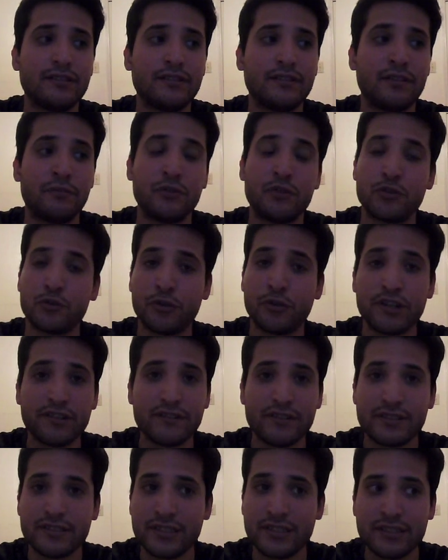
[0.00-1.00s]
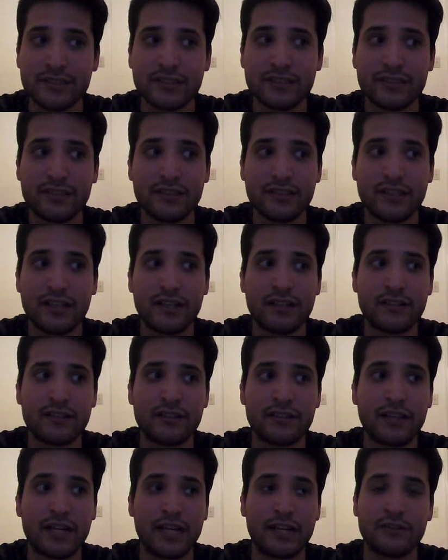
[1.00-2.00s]
The majority of the season,
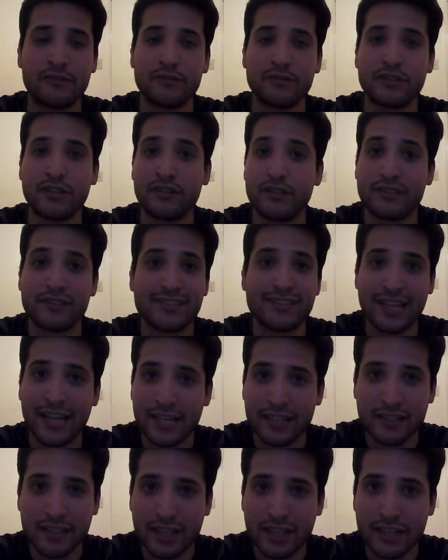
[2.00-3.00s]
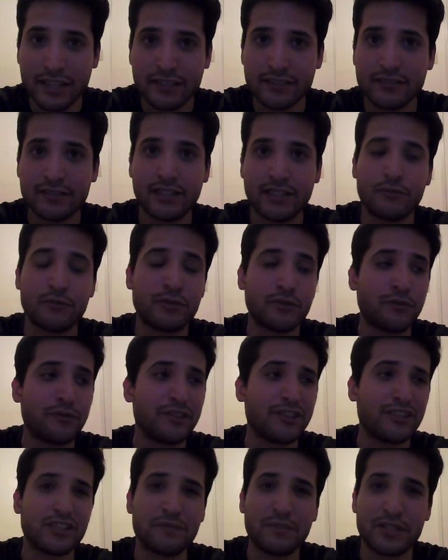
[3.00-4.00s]
I was on the sideline. I was
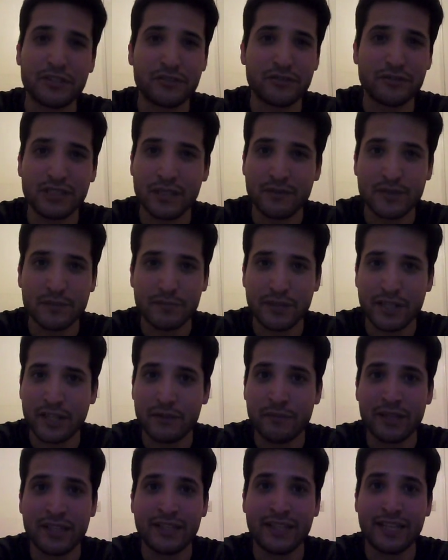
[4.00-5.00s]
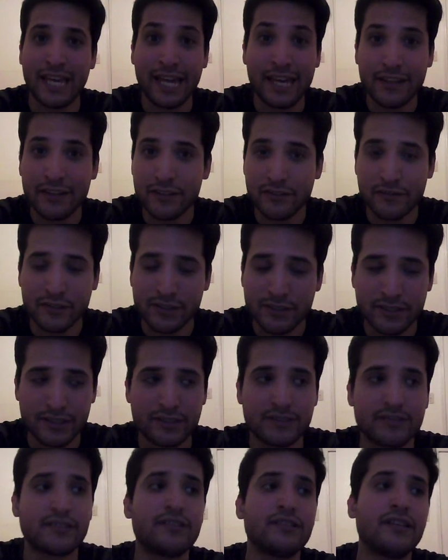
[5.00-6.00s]
only a special teams player by the end of the
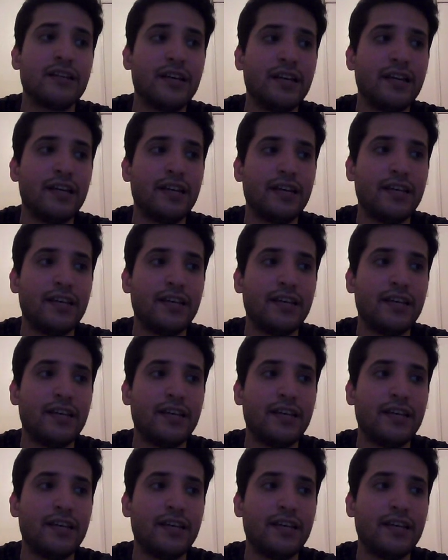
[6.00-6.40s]
season.